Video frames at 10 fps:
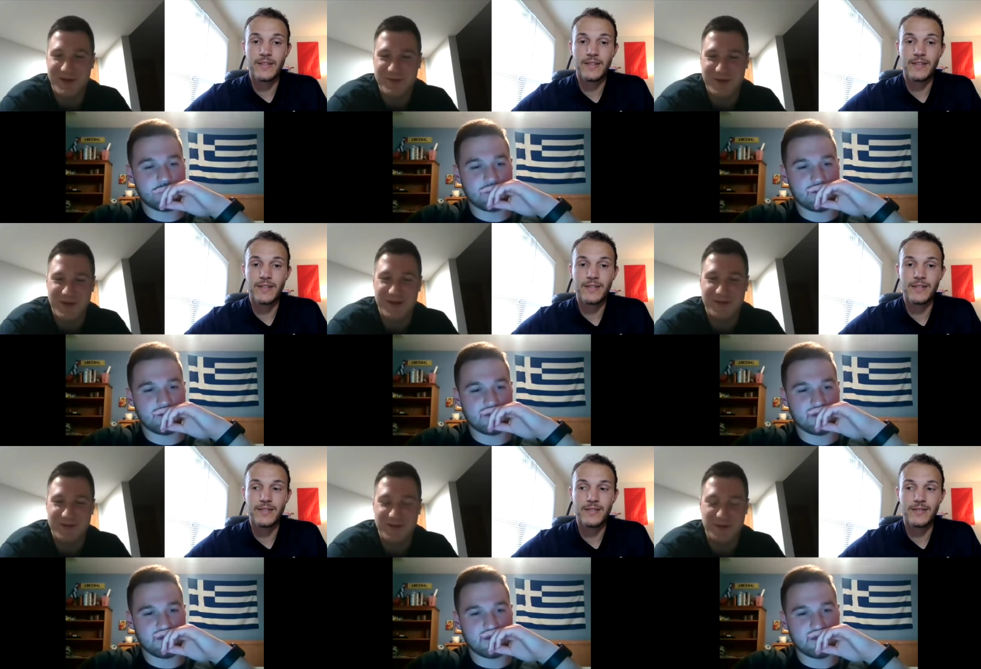Speaker 1: about
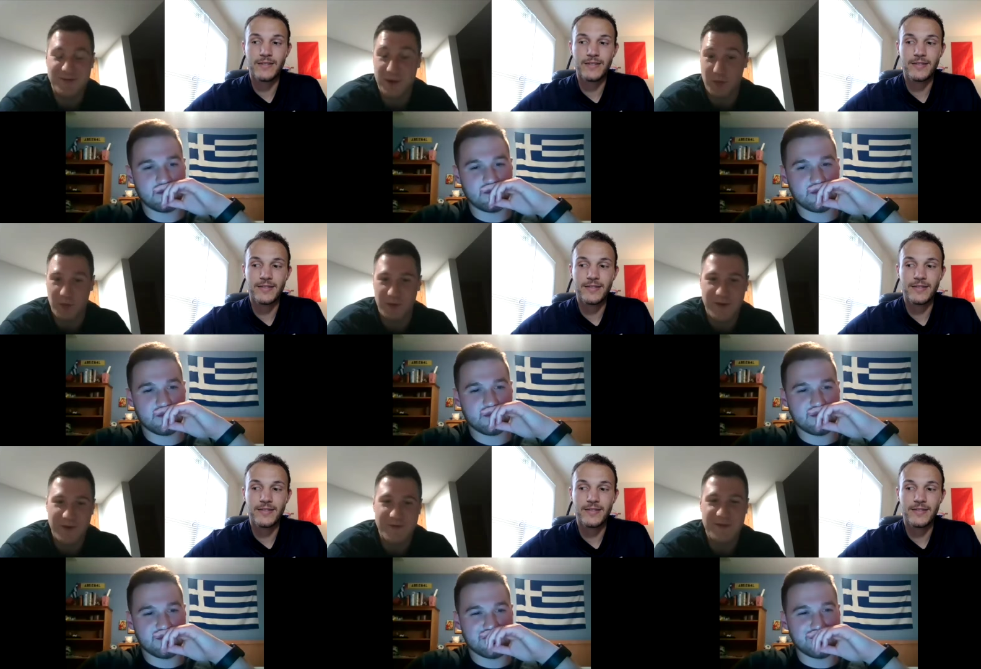Haaland or about well,
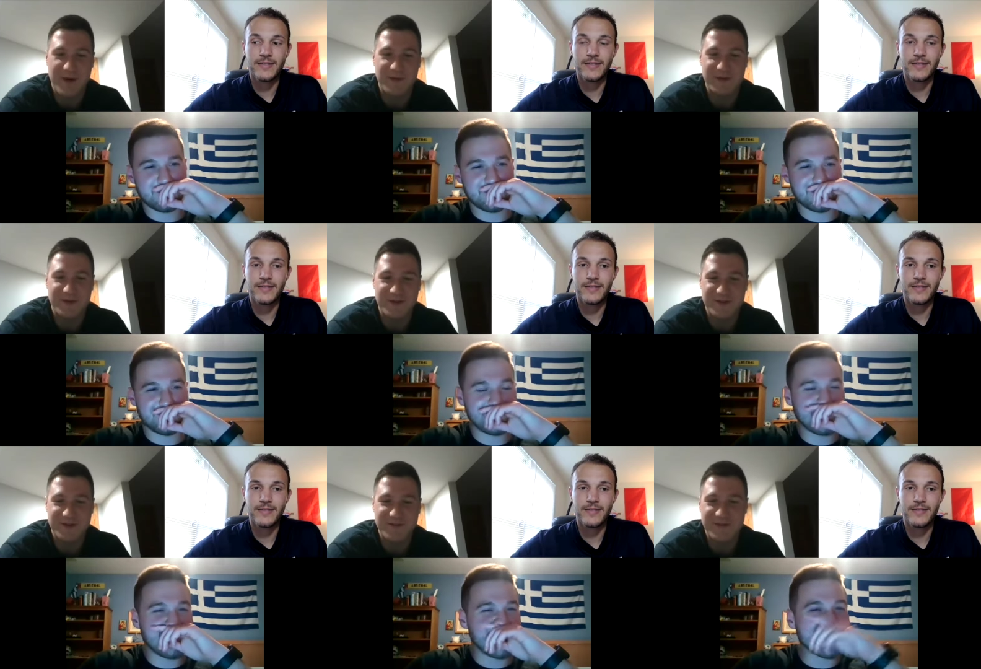about Mbappe's? Uh,
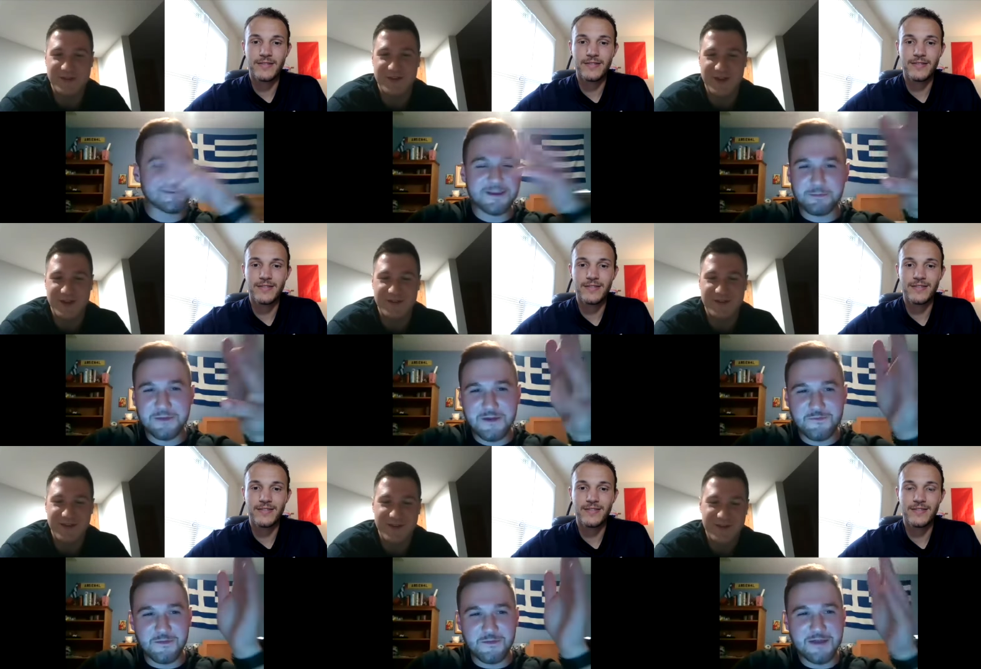I said, if
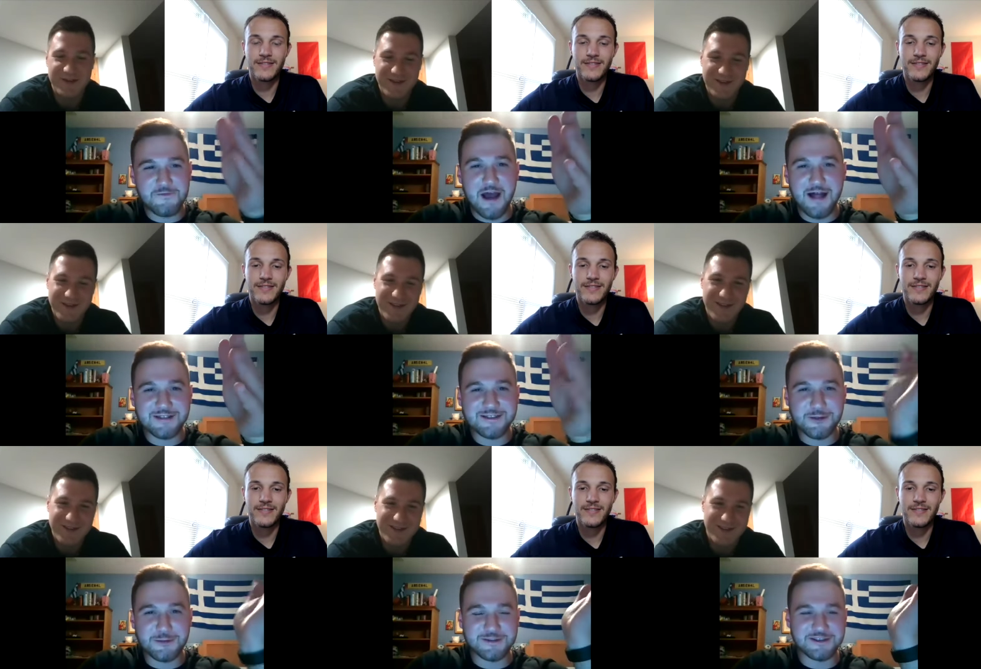if Haaland's in
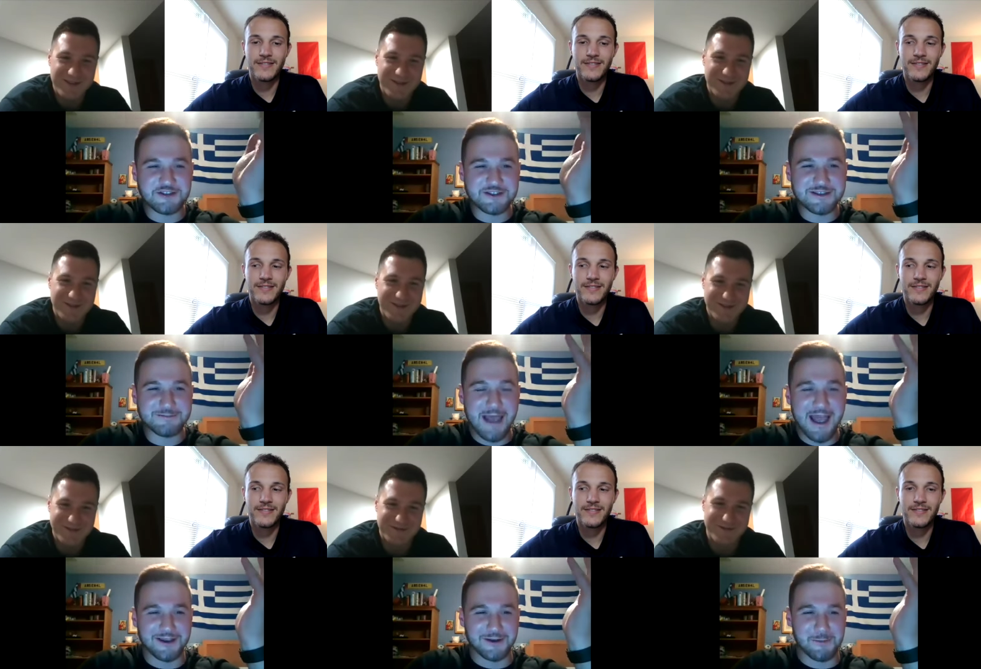those positions, he's
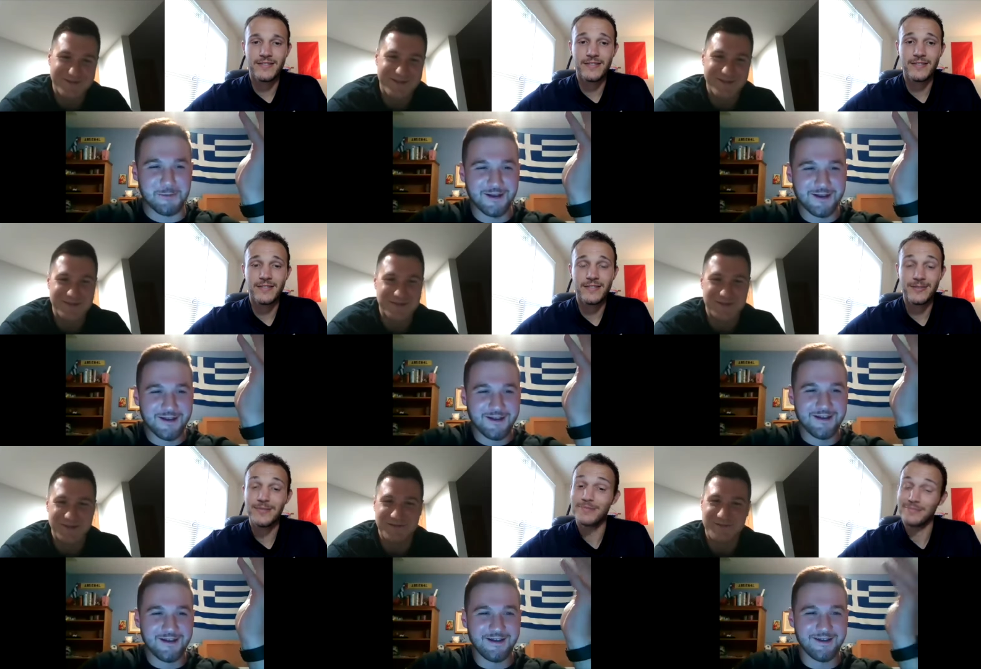bagging them.
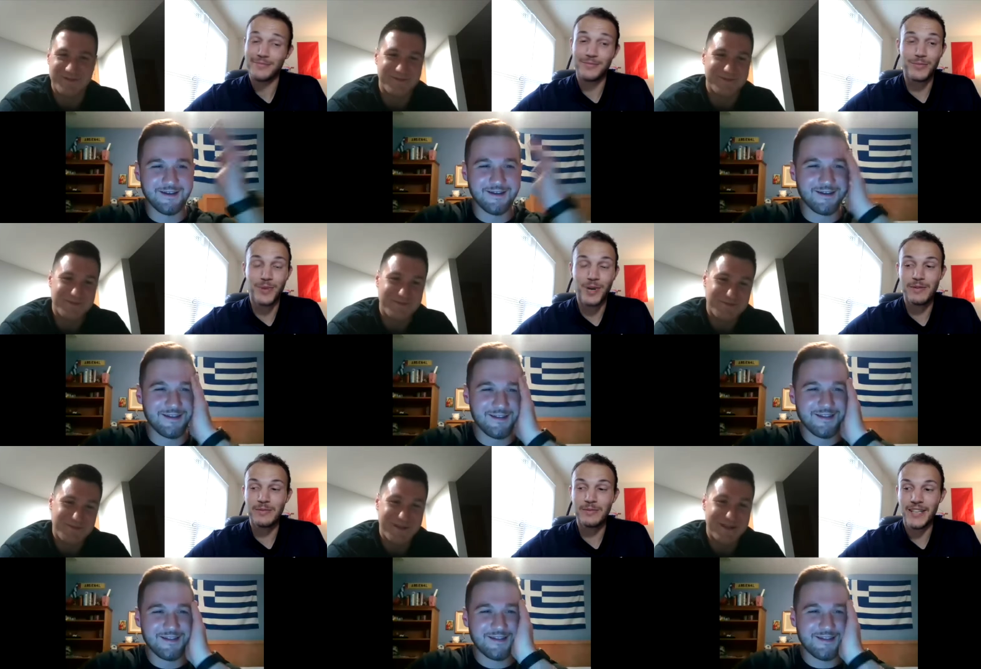
Speaker 2: Yeah.
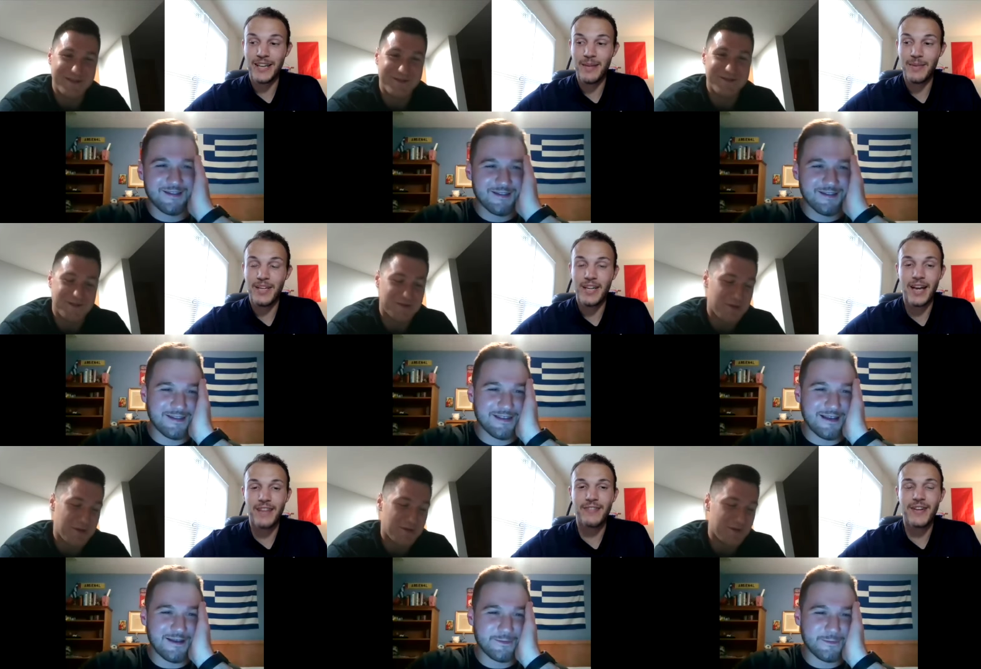Probably. I mean,
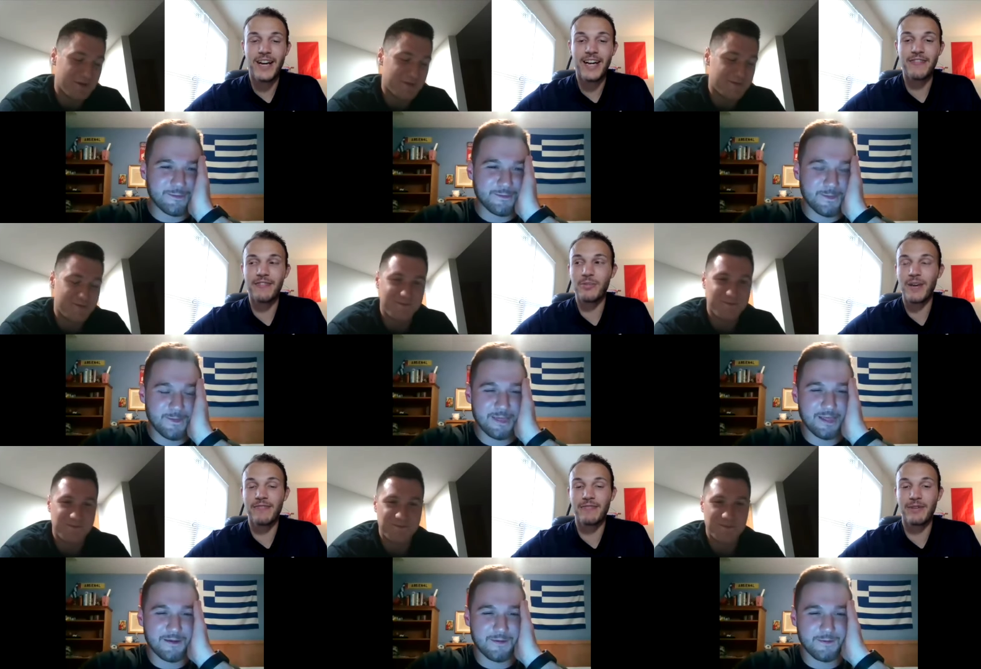Probably. I feel, I kind of feel
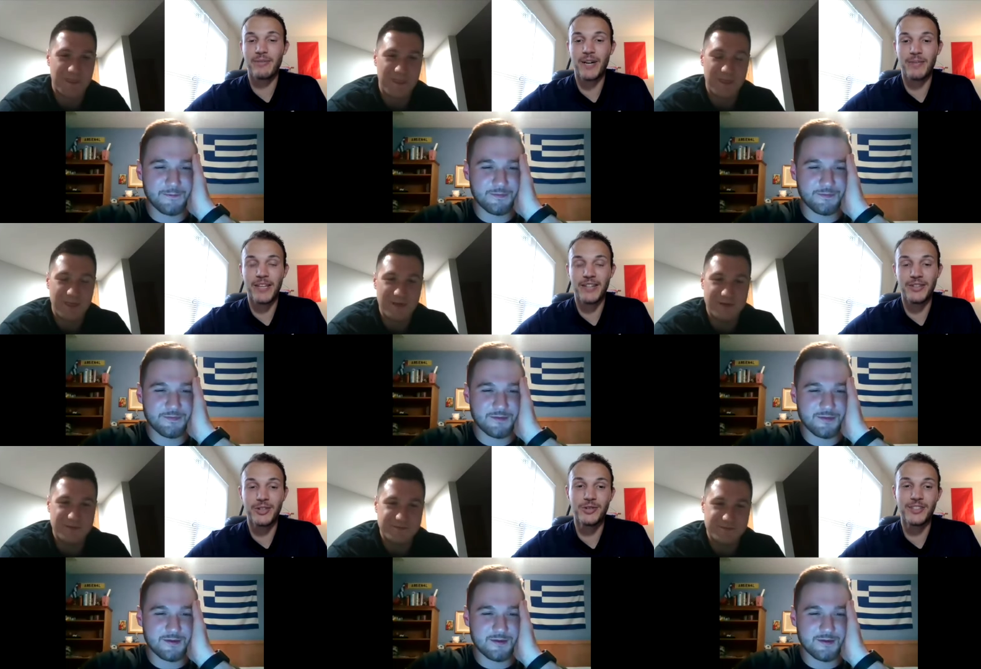bad for Mbappe.
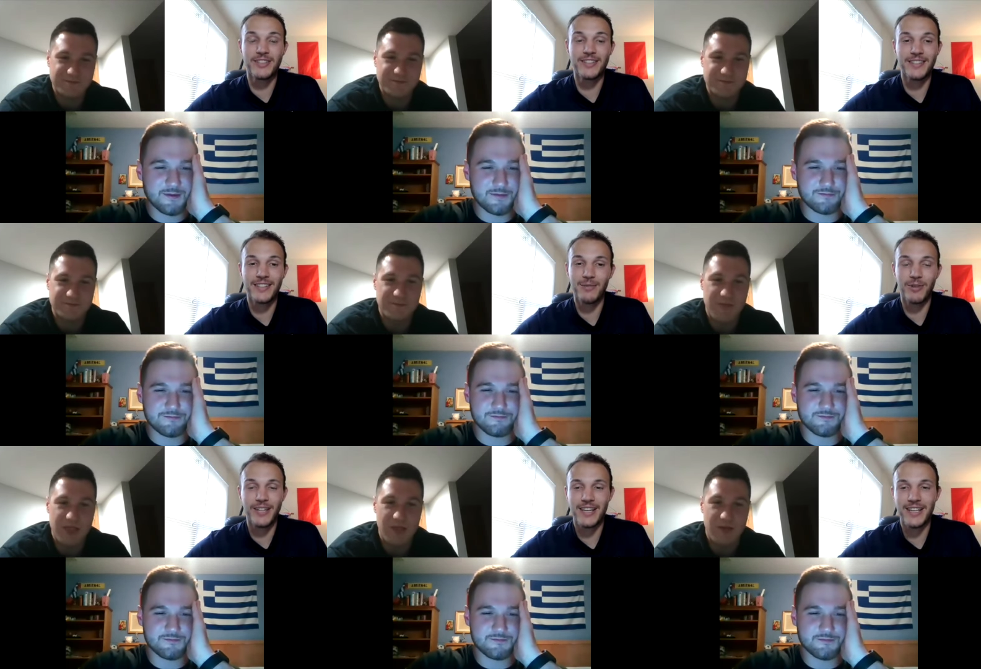Dude's a,
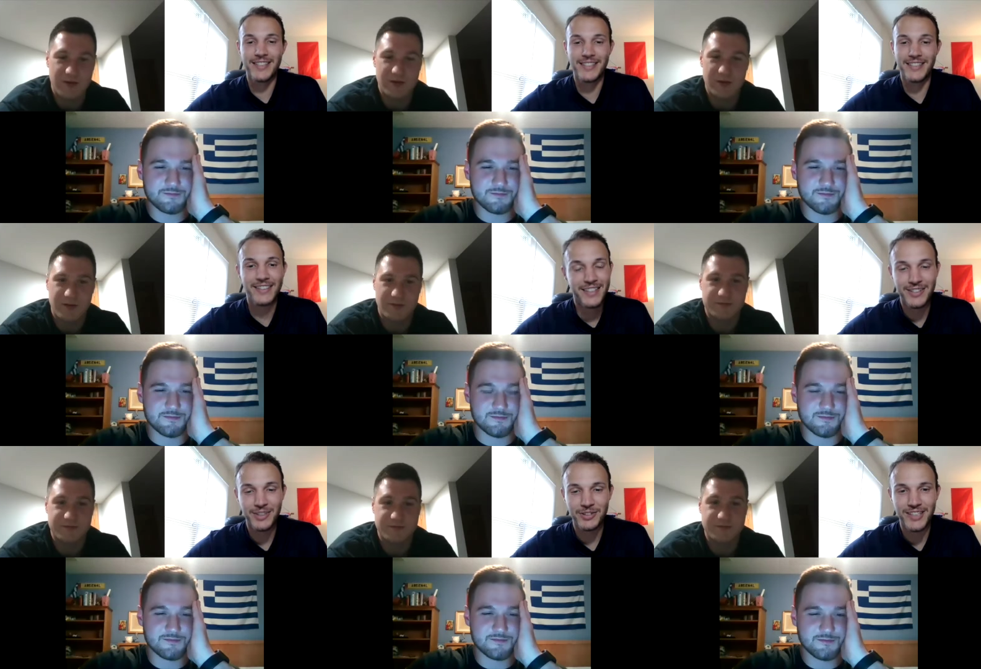what is he? He's still a